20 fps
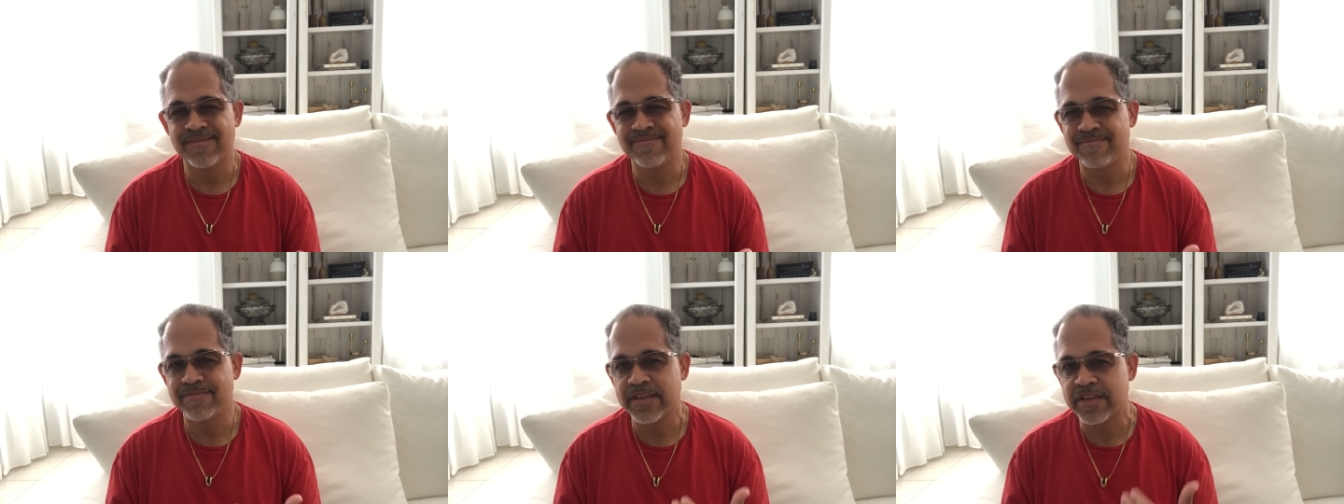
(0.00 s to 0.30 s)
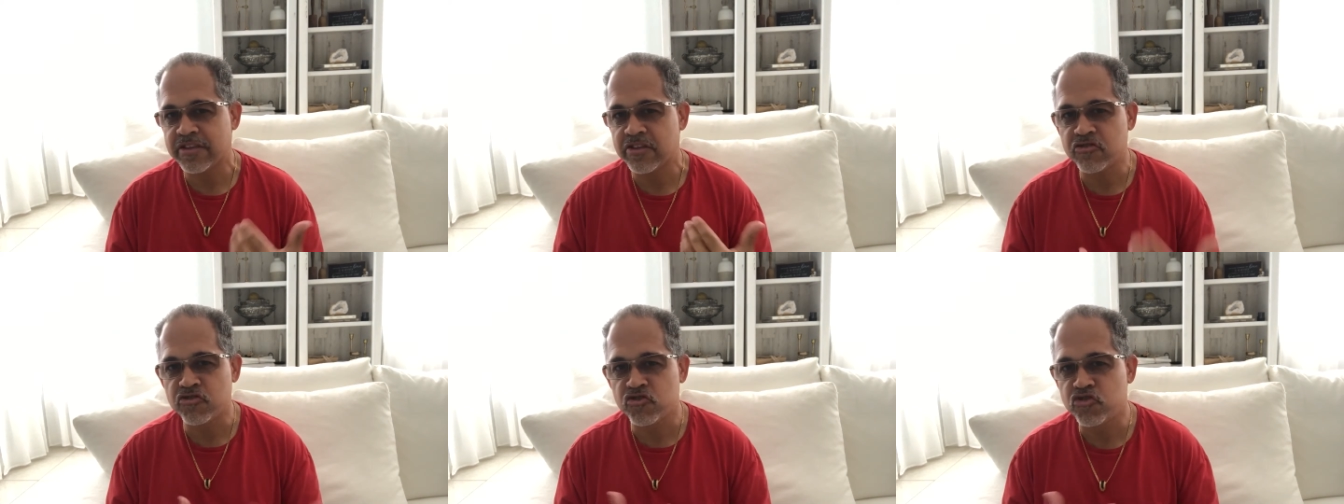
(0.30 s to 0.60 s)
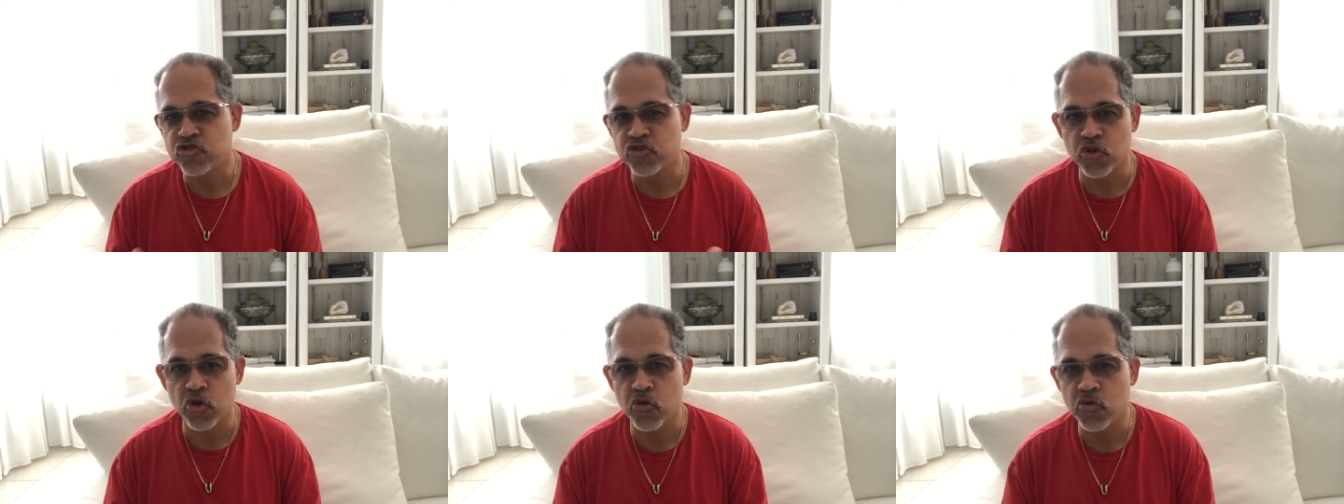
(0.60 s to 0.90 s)
that doesn't
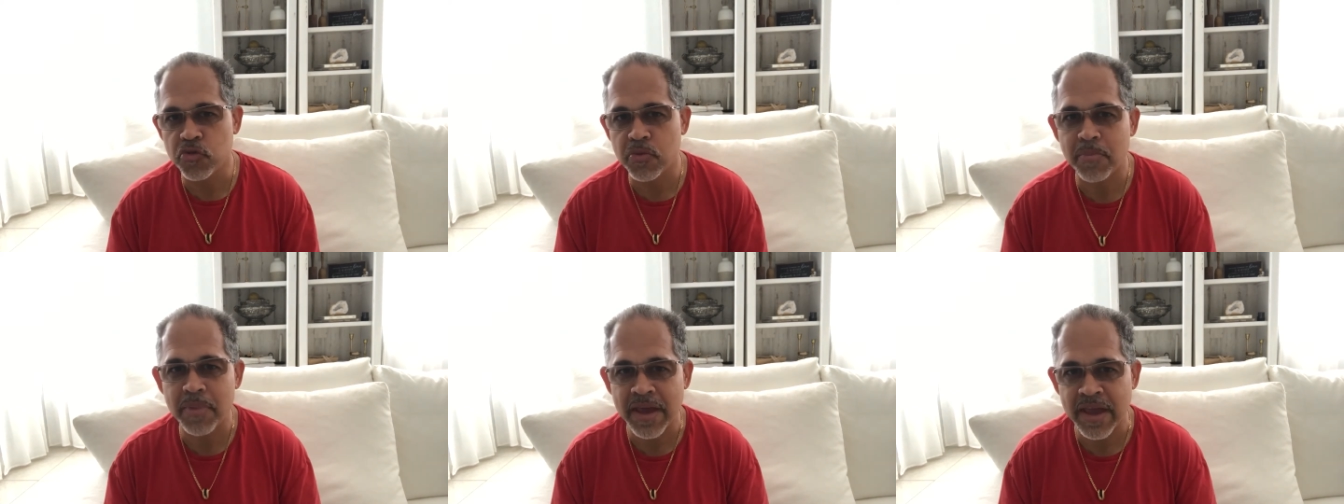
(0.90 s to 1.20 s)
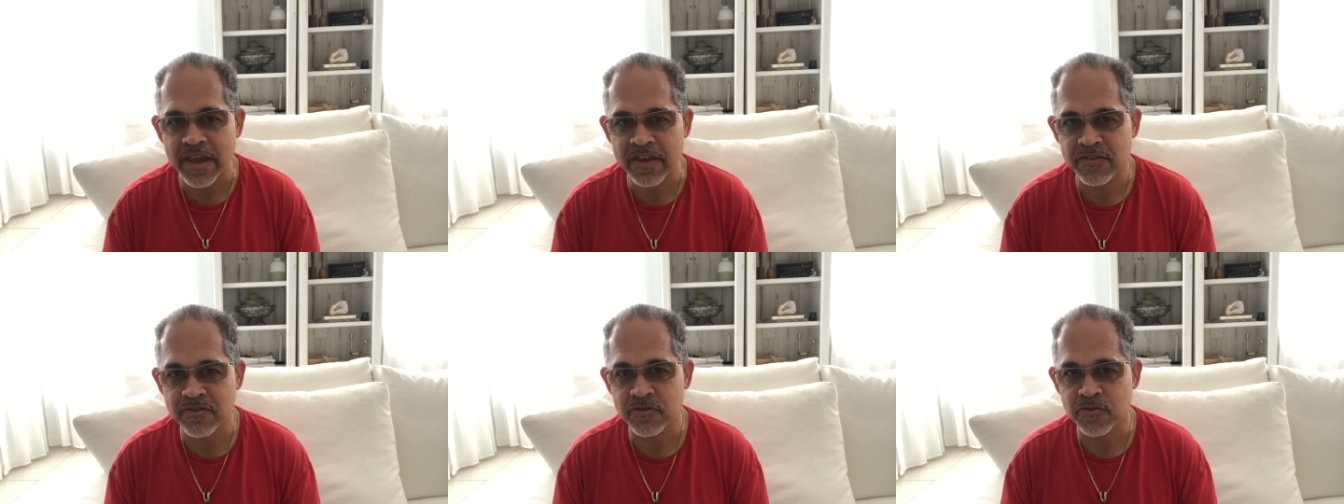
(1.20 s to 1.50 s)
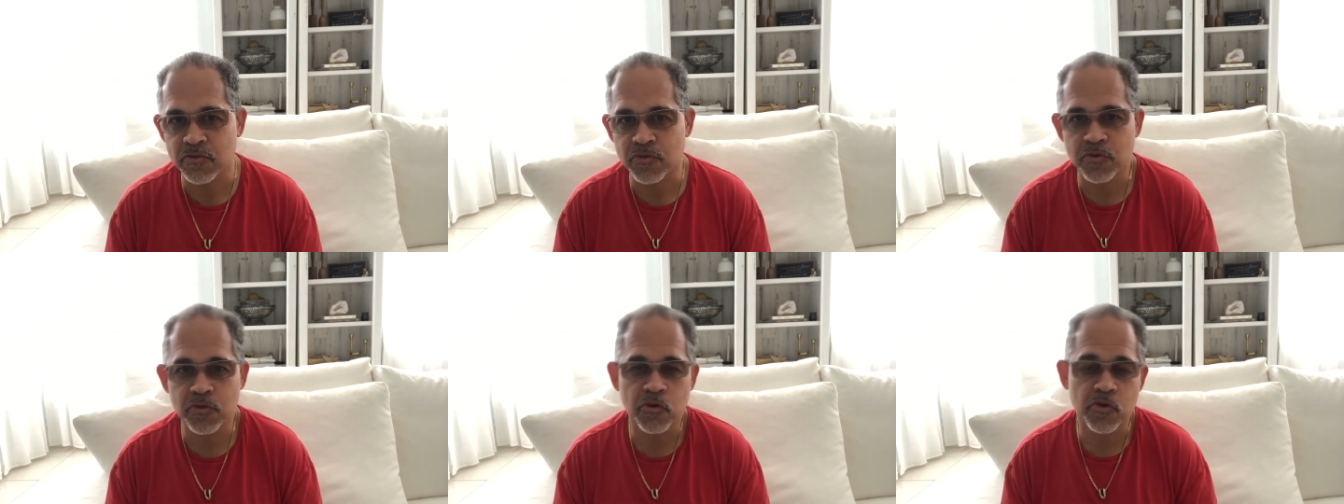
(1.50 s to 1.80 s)
show the banks,
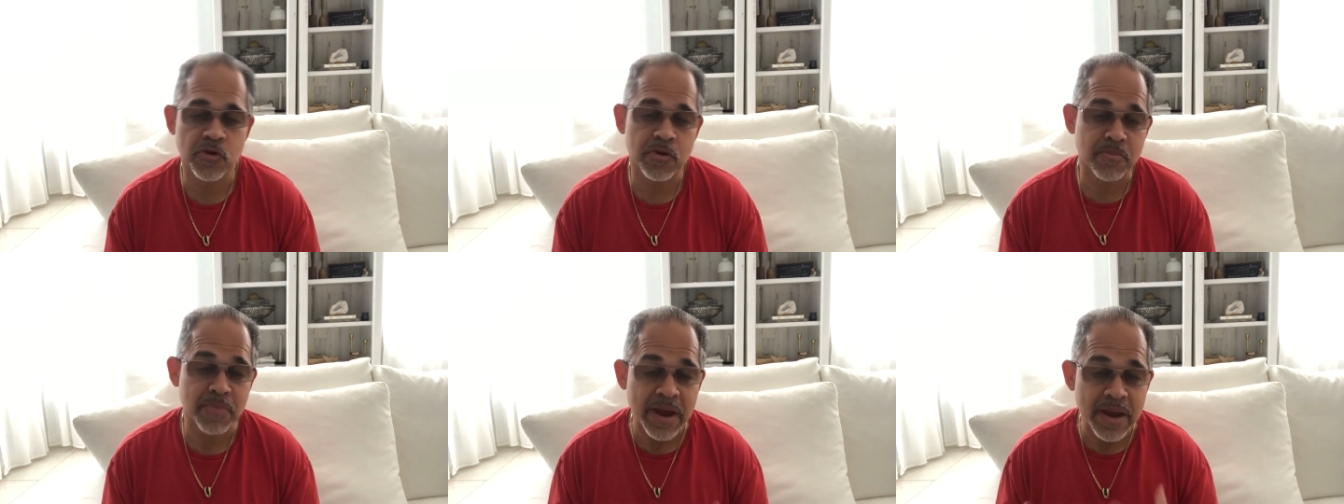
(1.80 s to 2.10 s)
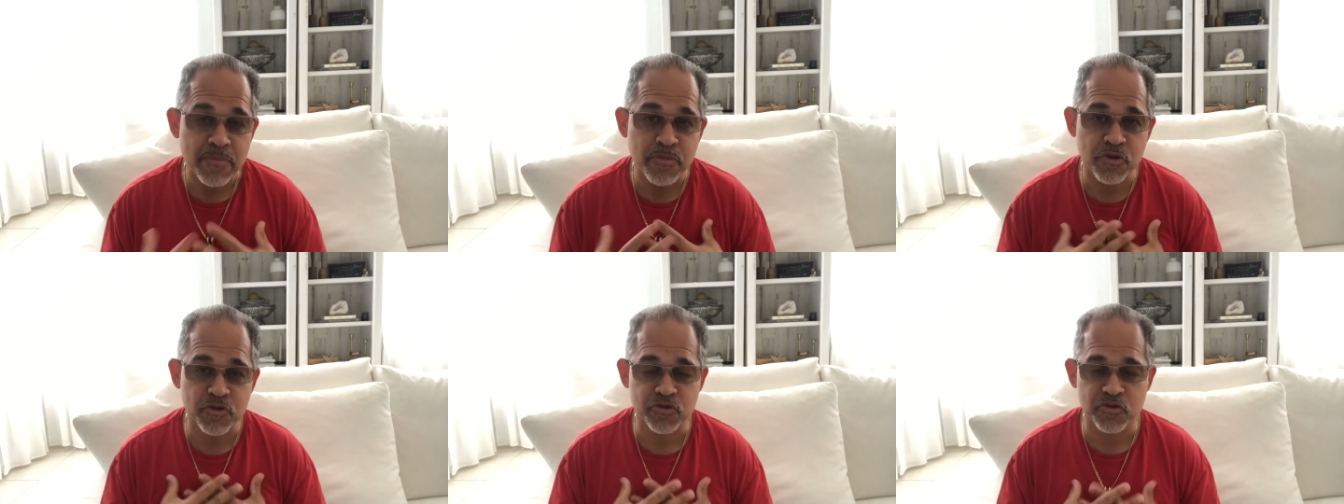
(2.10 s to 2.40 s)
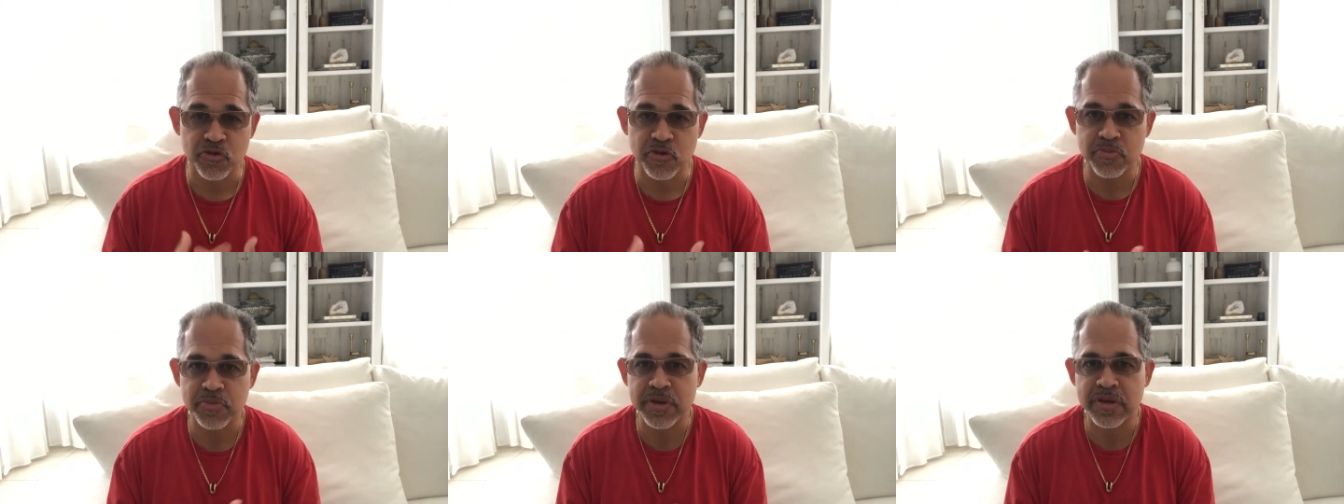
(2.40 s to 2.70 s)
or in my
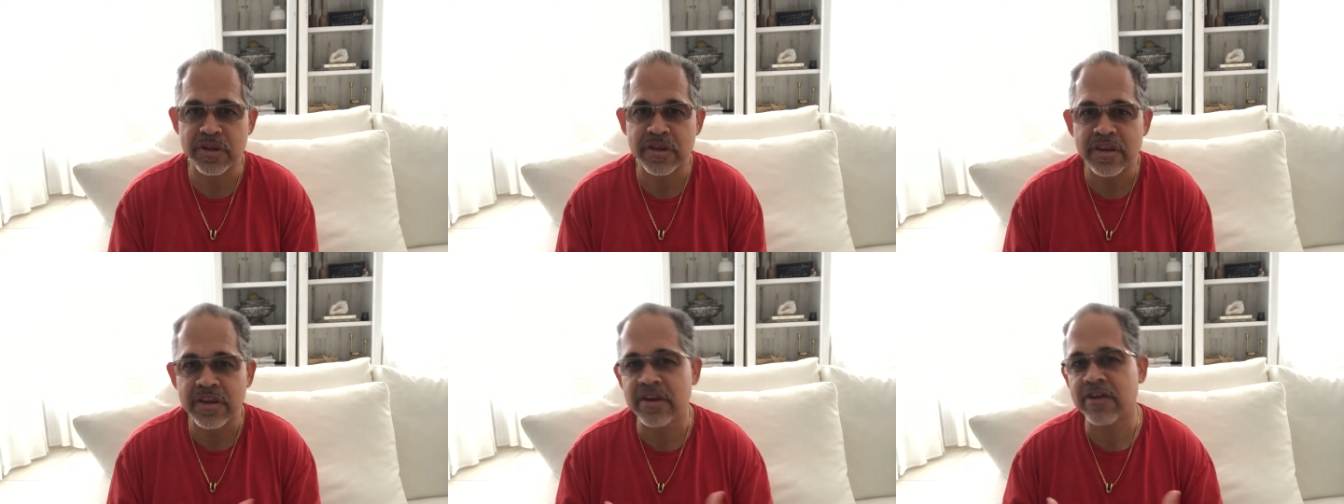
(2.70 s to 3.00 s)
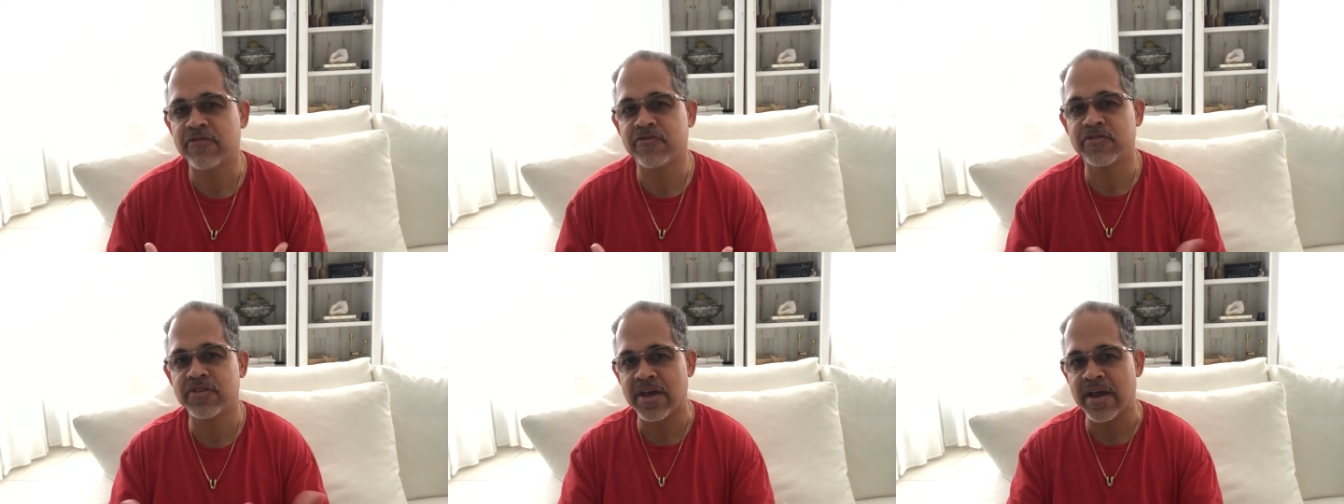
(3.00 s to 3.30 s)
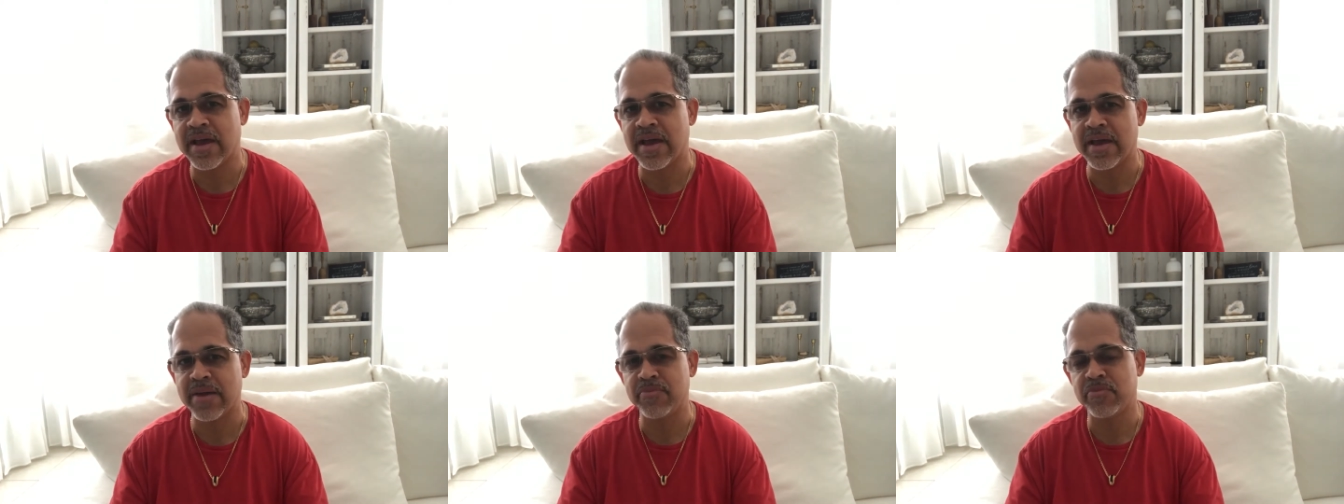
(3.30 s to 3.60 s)
personal opinion, enough
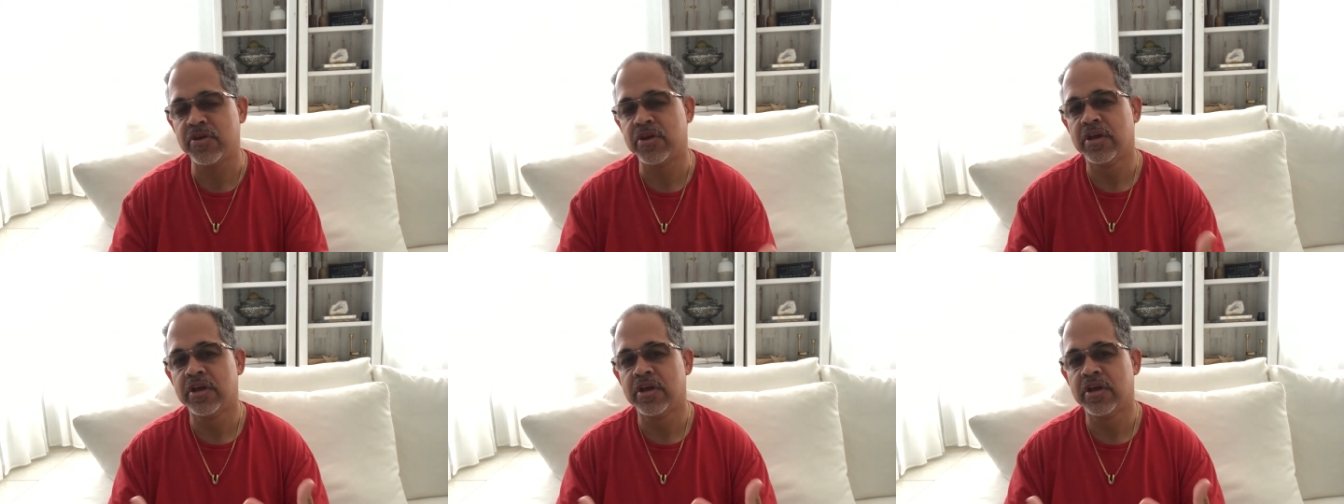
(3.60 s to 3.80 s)
time